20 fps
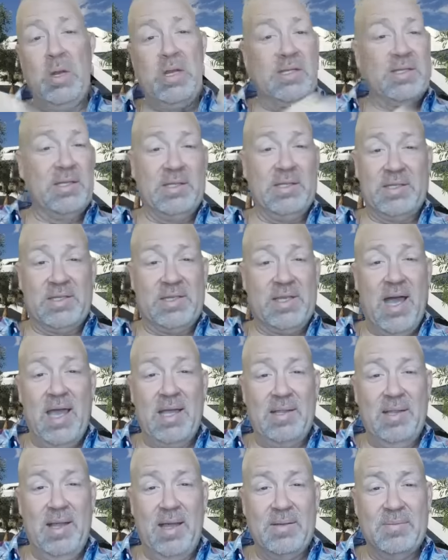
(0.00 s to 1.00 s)
when he's on the
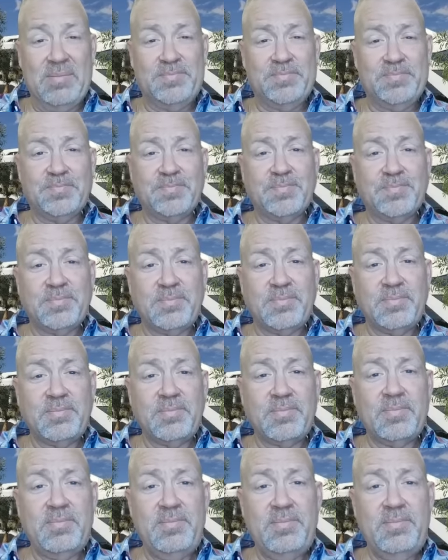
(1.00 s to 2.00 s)
sideline,
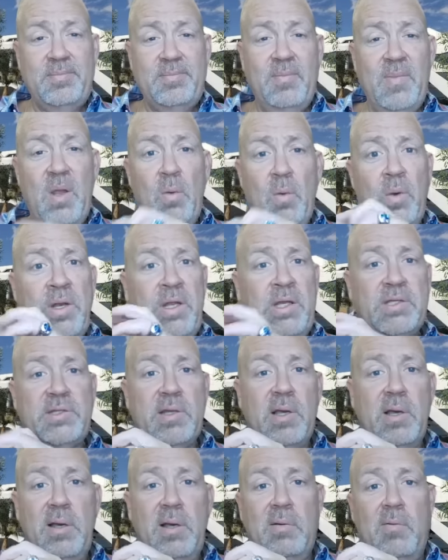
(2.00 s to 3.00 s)
when
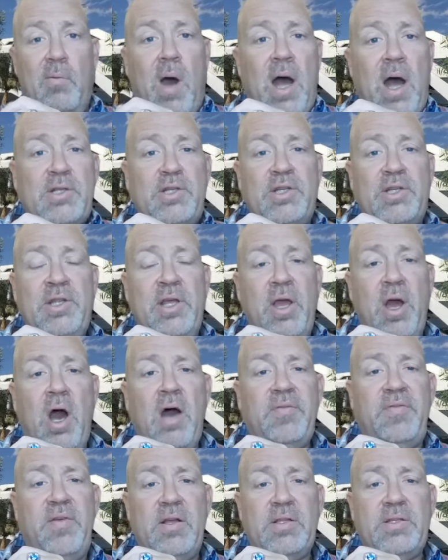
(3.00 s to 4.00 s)
he's watching the
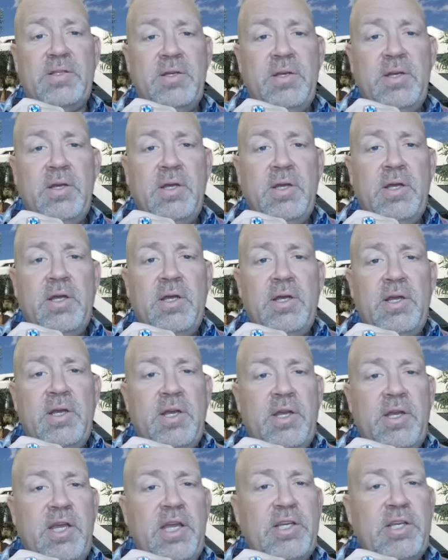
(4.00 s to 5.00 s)
offense.
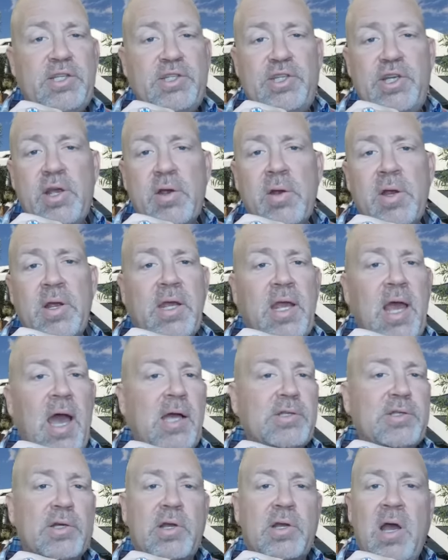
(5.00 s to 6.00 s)
He's cheering.
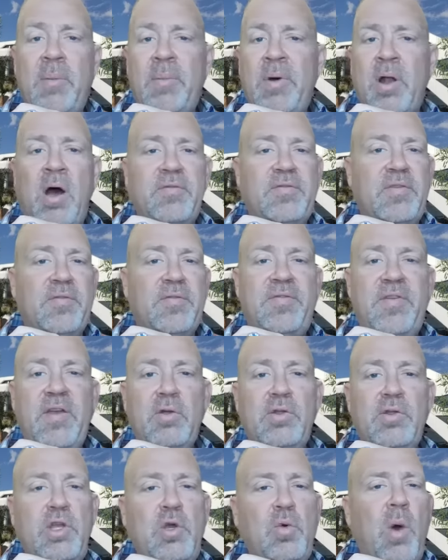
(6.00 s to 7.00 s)
Guys are coming off the
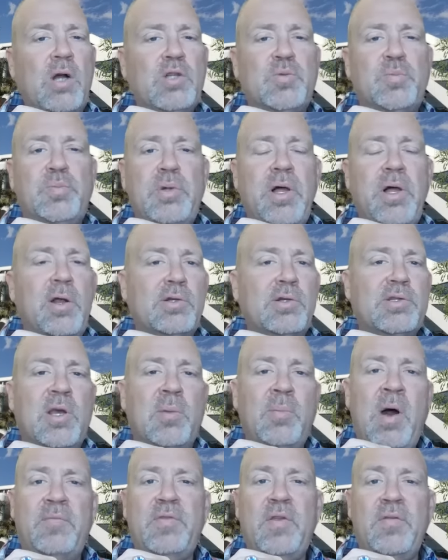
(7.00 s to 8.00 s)
field. You watch players
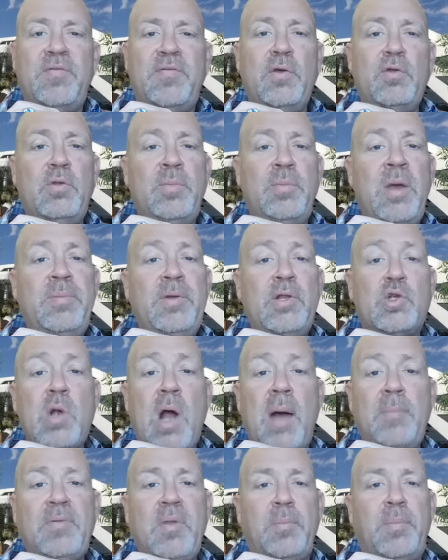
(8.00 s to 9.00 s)
come off the field who maybe
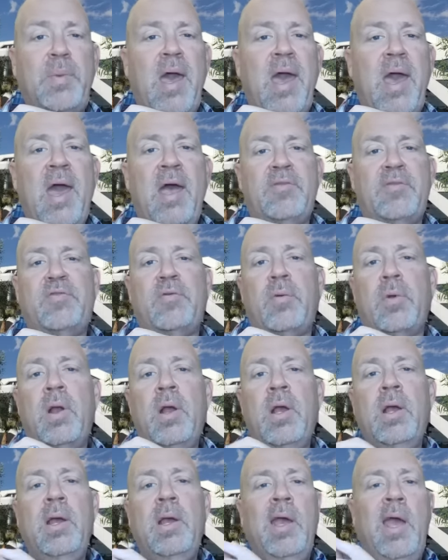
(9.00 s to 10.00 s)
dropped a pass
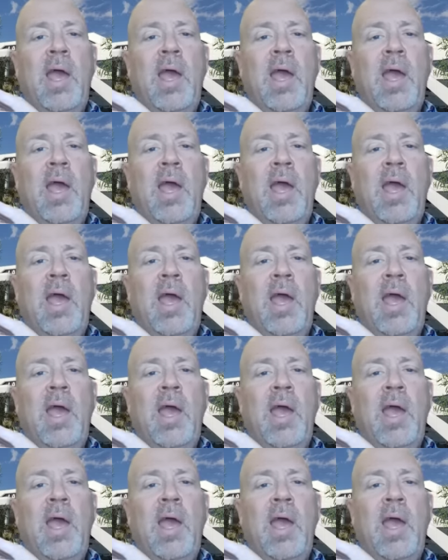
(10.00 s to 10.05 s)
or